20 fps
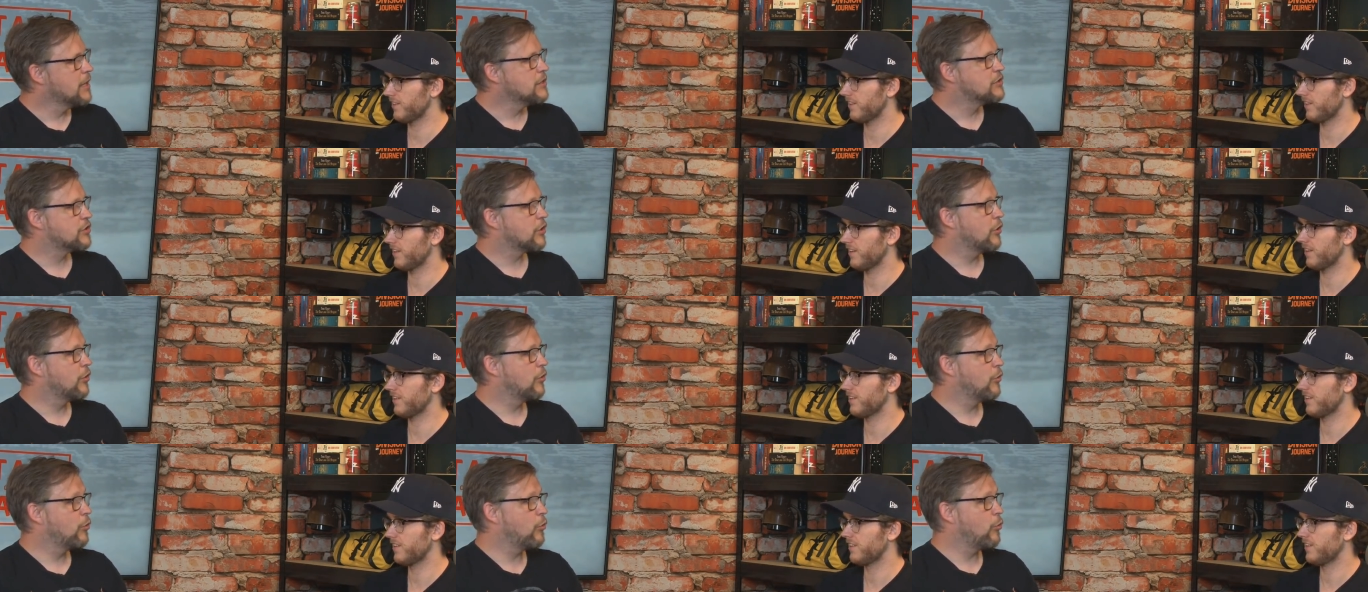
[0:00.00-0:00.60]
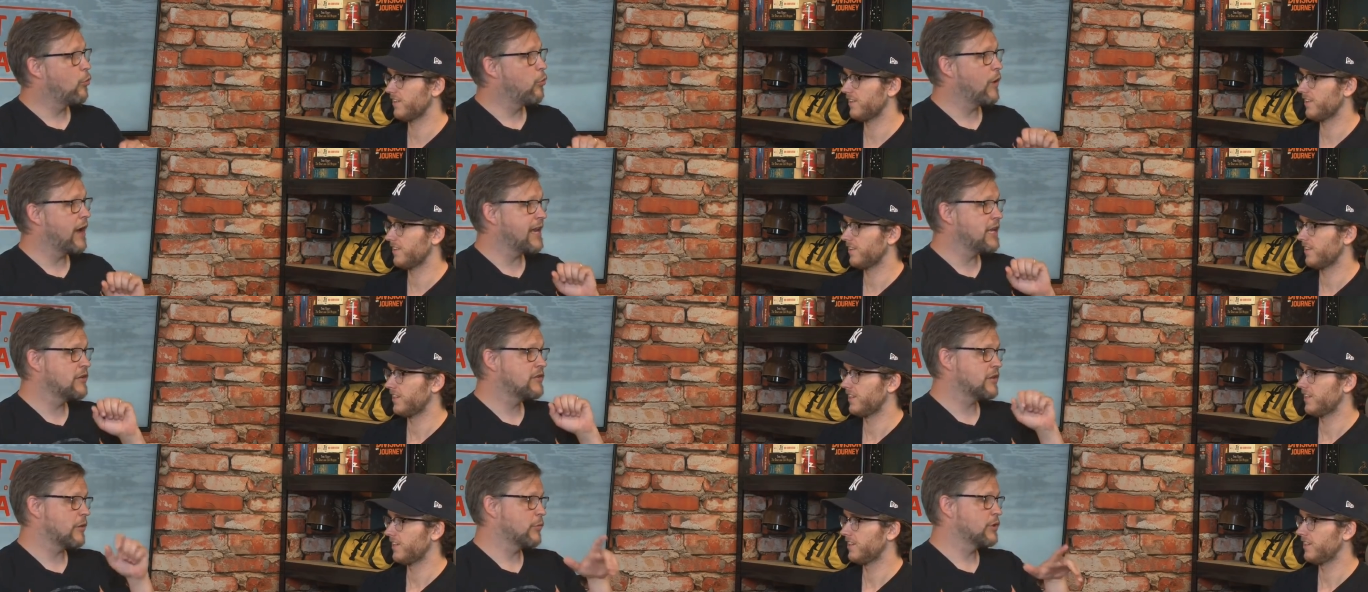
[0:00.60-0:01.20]
Speaker 1: So
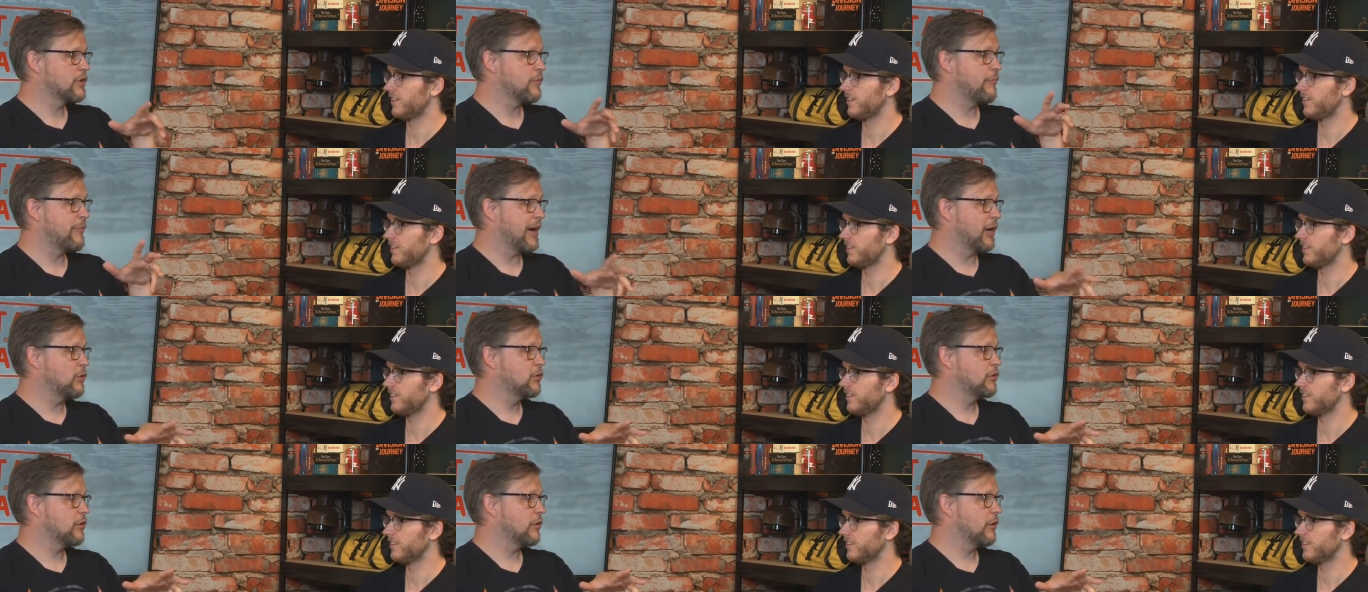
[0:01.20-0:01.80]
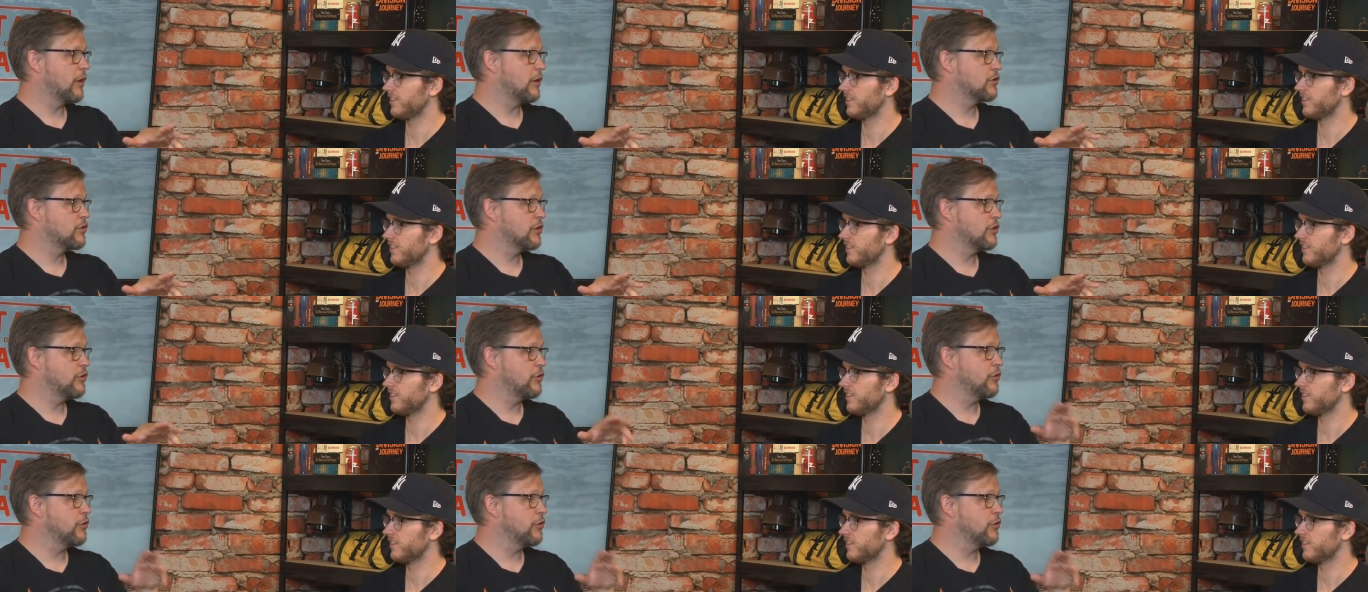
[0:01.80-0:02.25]
when someone's about to launch it,